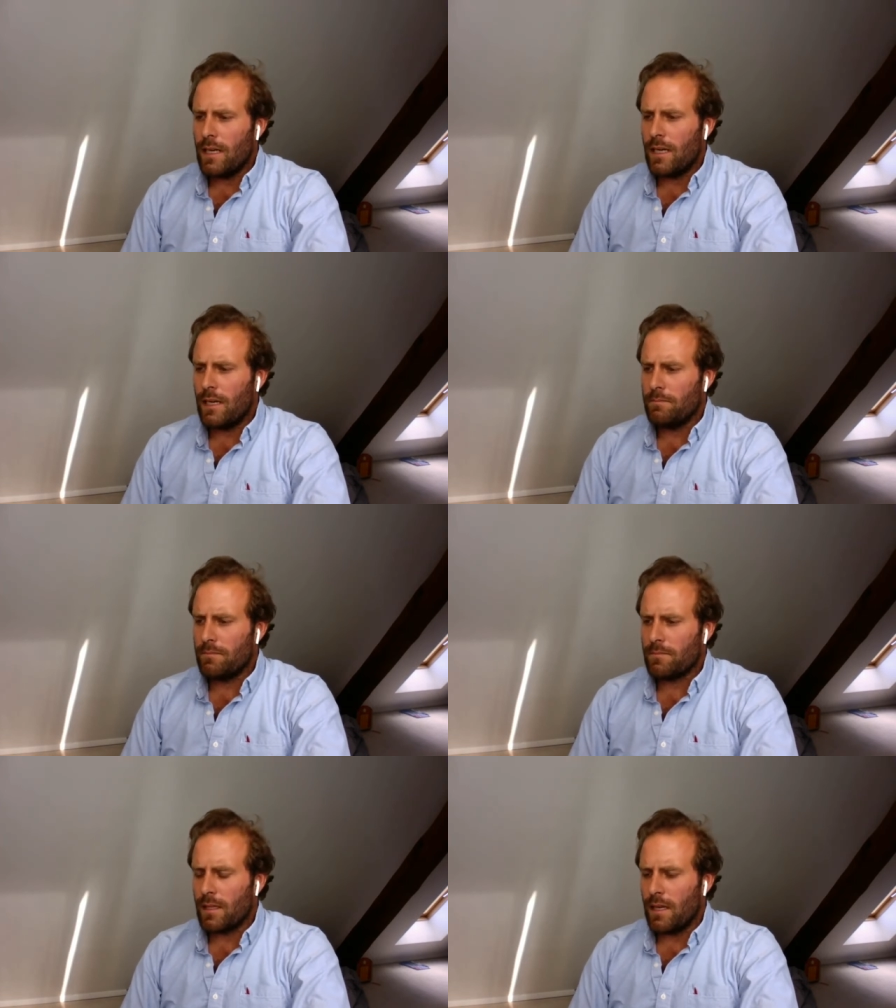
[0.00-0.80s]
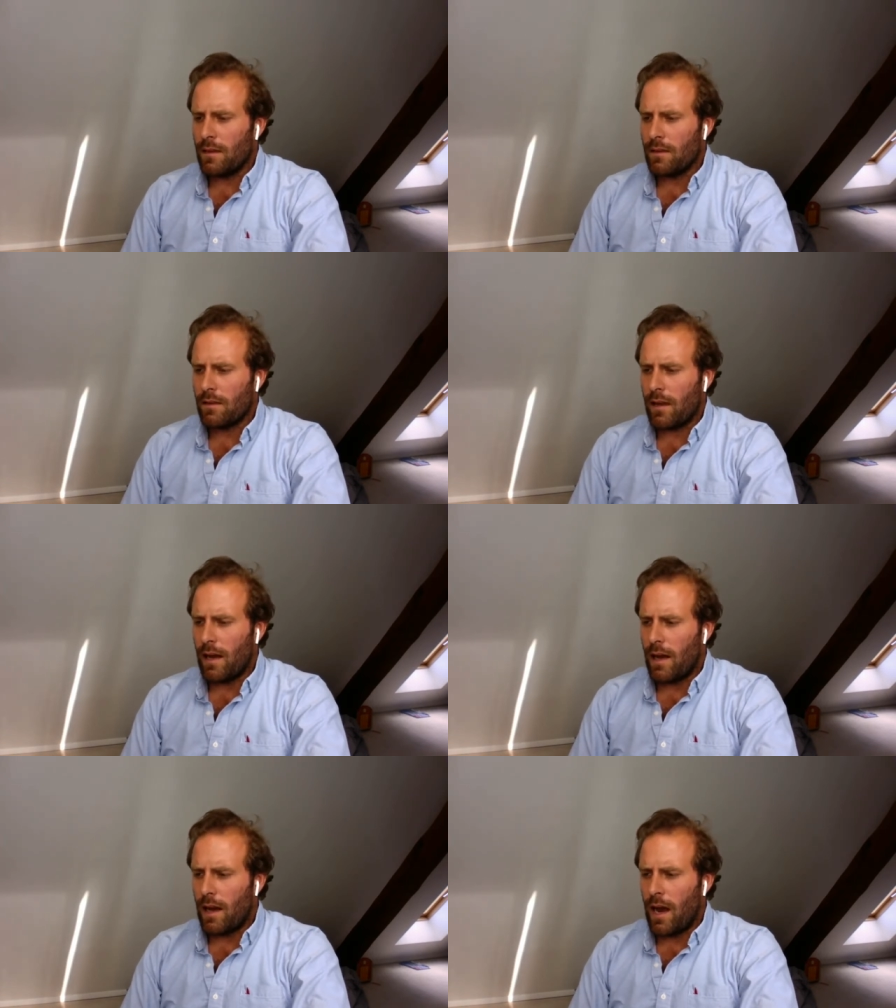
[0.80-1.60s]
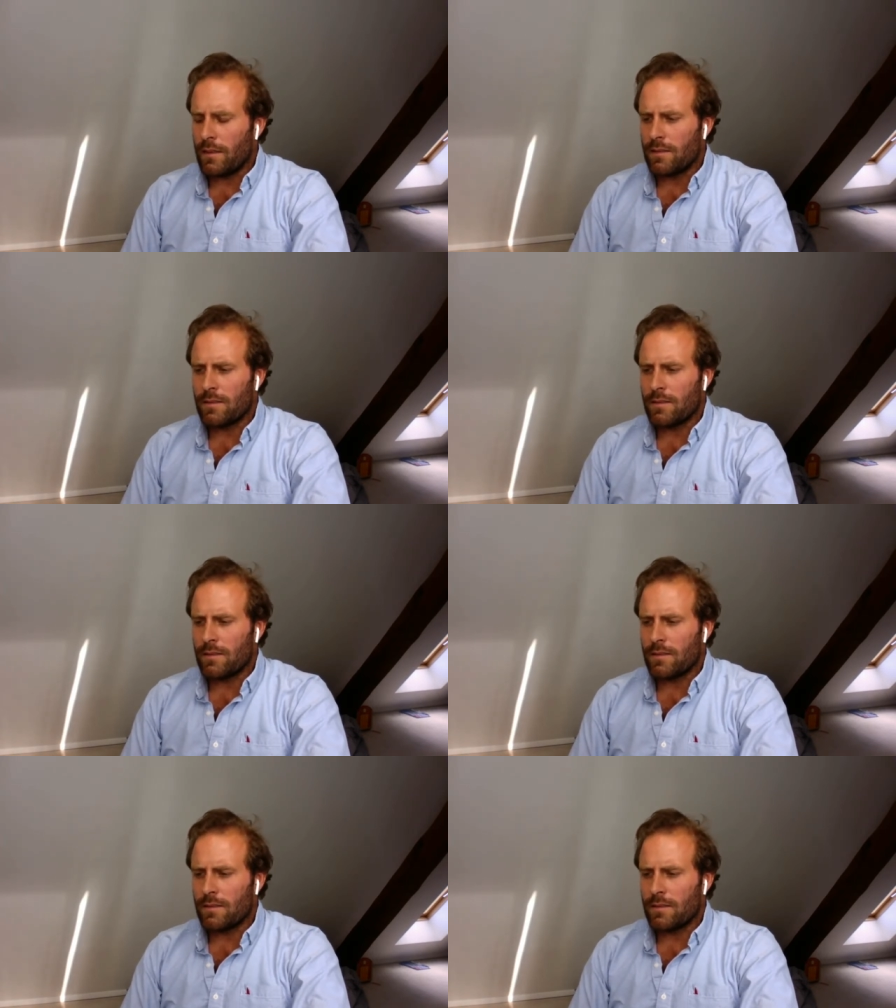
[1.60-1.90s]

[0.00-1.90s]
and I